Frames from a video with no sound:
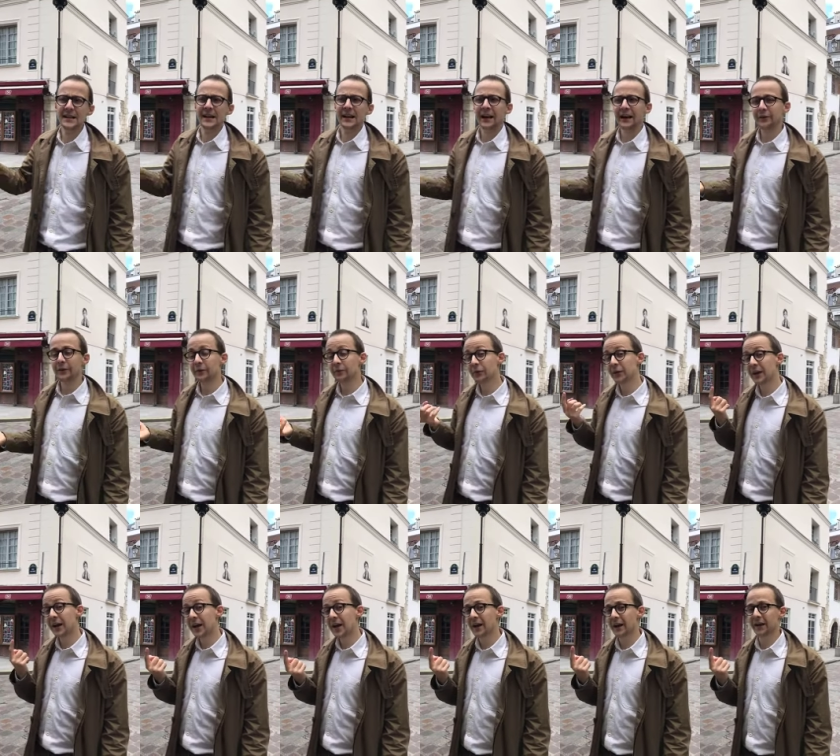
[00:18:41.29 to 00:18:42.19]
and you have a
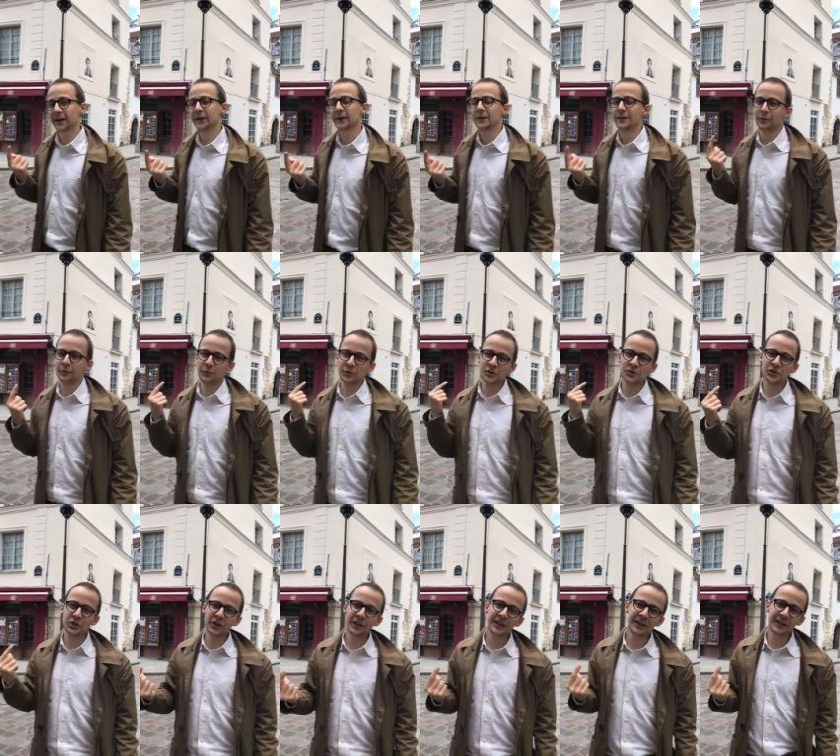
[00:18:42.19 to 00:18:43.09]
guy who
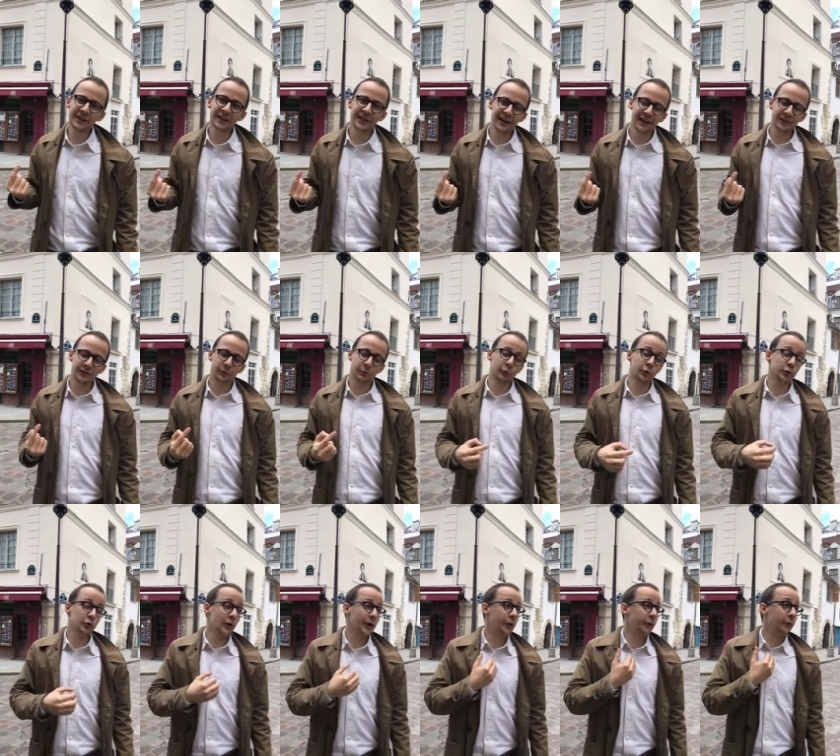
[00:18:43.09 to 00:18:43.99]
studied in that,
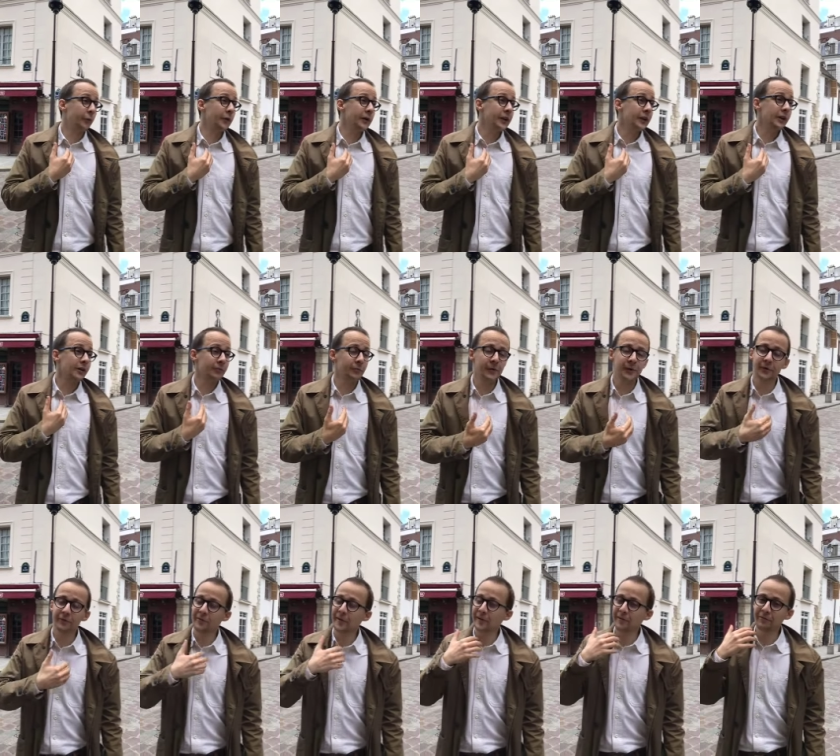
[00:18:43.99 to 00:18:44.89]
who I really love, one
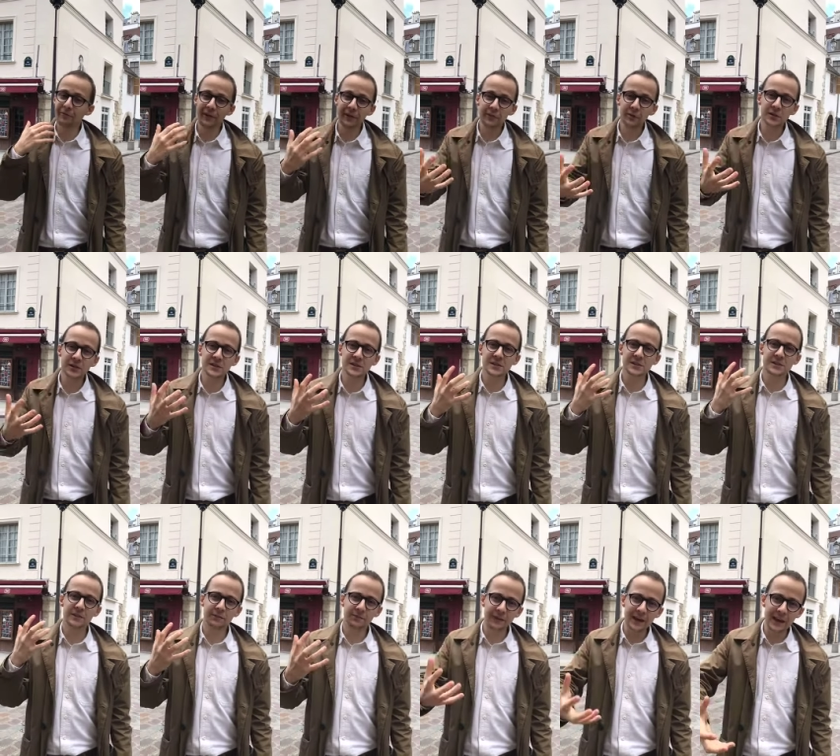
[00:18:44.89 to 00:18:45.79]
of my favorite
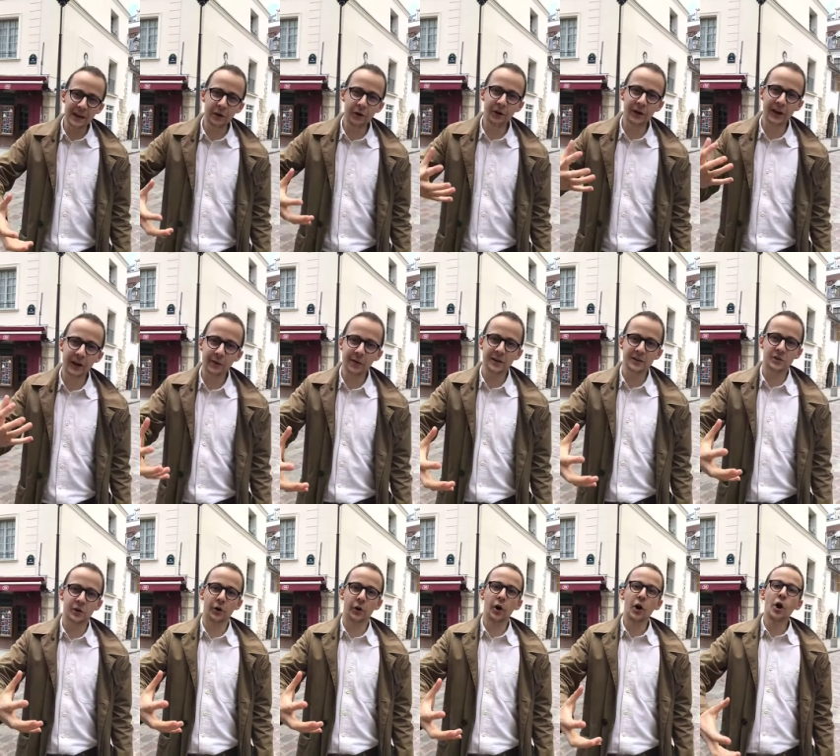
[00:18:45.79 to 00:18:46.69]
theater
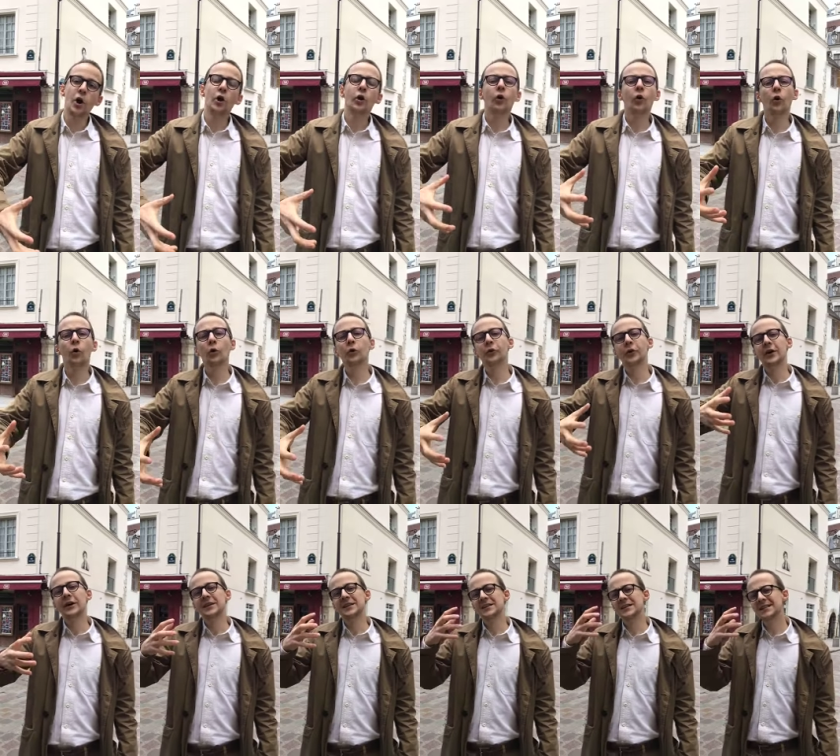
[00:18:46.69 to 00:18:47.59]
characters, called
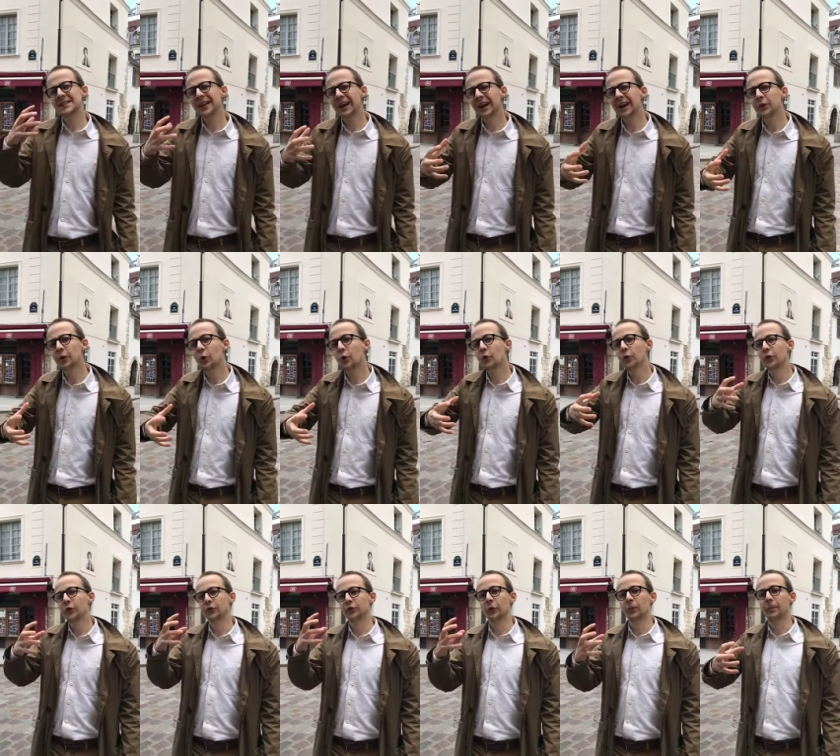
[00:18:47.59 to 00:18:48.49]
Cyrano
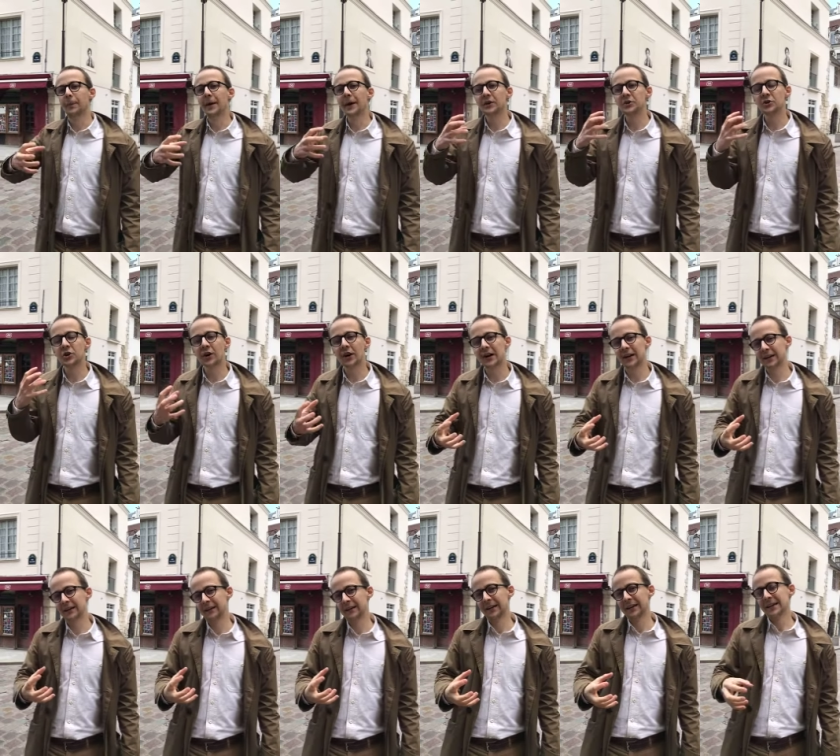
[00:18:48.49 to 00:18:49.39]
de Bergerac.
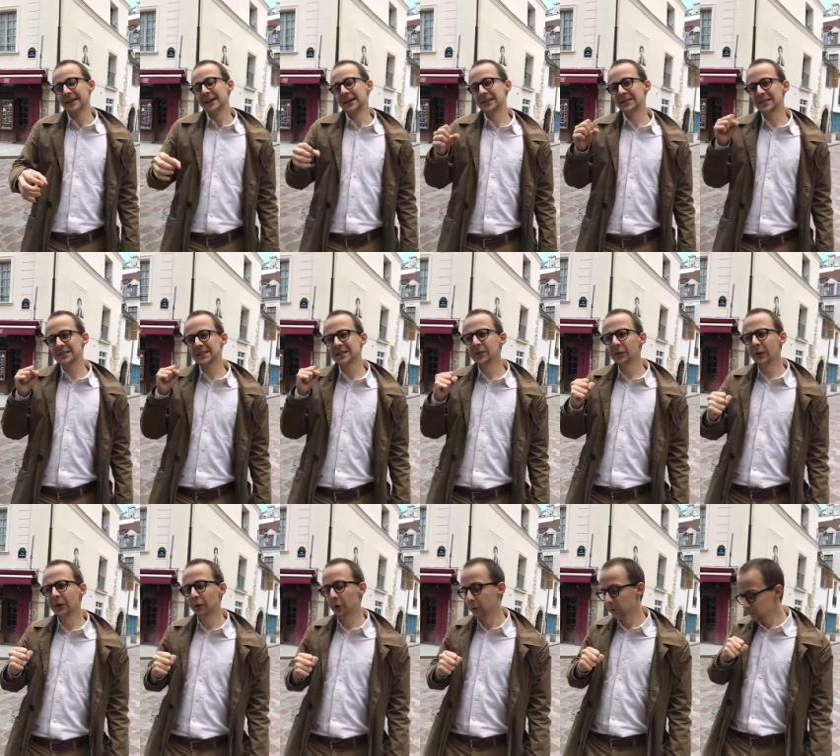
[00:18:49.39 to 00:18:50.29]
And
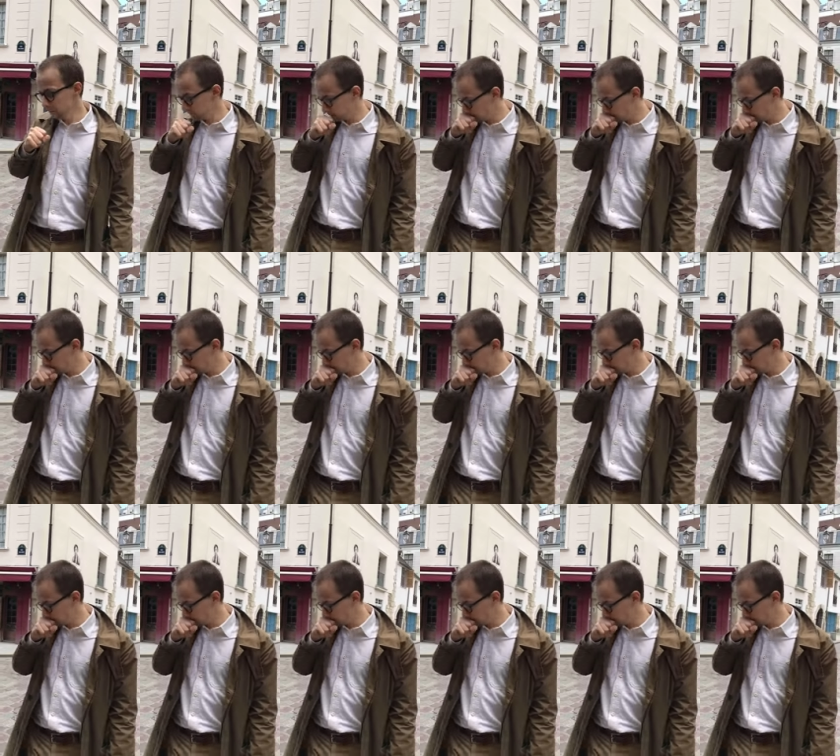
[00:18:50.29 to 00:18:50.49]
Cyrano